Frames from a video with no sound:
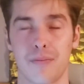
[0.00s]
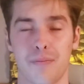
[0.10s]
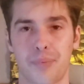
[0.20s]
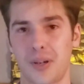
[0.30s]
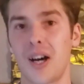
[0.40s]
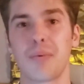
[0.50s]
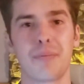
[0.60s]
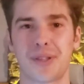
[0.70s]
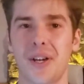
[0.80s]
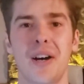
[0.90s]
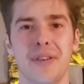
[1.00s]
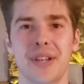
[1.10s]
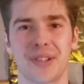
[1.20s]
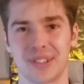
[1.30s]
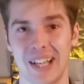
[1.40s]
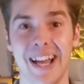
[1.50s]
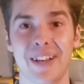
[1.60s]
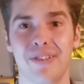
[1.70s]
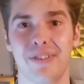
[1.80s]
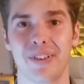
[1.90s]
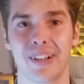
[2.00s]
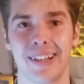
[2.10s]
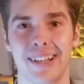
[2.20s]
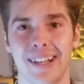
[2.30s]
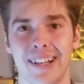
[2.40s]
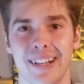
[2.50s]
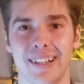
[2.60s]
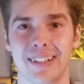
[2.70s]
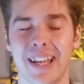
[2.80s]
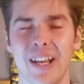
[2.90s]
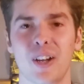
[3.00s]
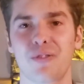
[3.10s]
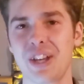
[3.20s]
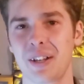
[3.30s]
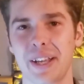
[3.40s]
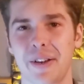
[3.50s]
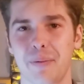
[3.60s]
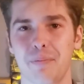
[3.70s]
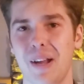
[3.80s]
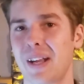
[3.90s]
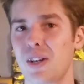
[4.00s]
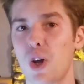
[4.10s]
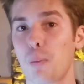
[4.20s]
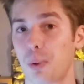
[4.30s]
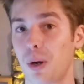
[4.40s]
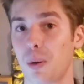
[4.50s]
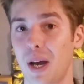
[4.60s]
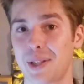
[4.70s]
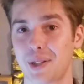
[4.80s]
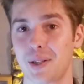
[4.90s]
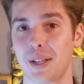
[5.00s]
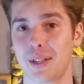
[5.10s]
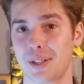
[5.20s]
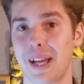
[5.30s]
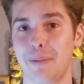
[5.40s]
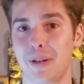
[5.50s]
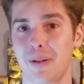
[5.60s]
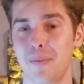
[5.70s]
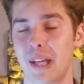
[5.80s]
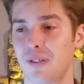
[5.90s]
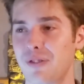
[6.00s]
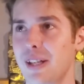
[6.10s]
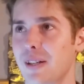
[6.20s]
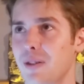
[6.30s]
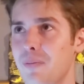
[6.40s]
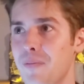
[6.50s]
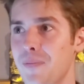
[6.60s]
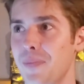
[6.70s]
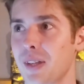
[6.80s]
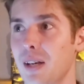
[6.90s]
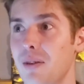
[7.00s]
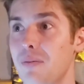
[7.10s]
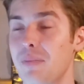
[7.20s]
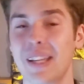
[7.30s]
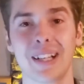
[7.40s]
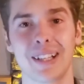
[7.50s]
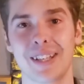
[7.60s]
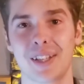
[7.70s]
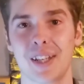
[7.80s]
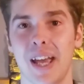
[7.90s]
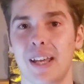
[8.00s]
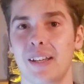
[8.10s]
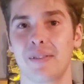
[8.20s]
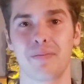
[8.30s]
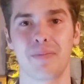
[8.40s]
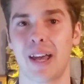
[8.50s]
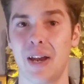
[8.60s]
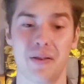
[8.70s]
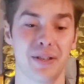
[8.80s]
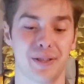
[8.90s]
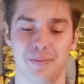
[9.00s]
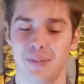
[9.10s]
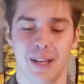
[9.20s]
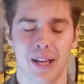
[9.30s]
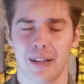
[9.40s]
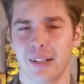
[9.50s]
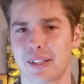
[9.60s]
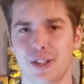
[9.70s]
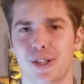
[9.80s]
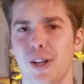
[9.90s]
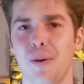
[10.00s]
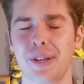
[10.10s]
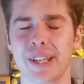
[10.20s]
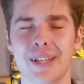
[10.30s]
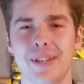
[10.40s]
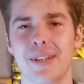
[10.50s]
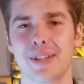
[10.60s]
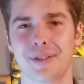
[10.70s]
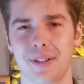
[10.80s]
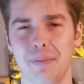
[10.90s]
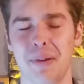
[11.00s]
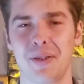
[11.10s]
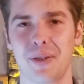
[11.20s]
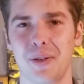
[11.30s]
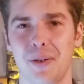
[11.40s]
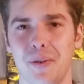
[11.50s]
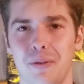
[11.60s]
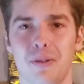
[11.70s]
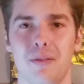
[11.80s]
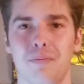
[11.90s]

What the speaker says: problem solving your life, then it'll feel like you're making no progress in this gap year. It'll feel meaningless, and it's like just so easy to slip into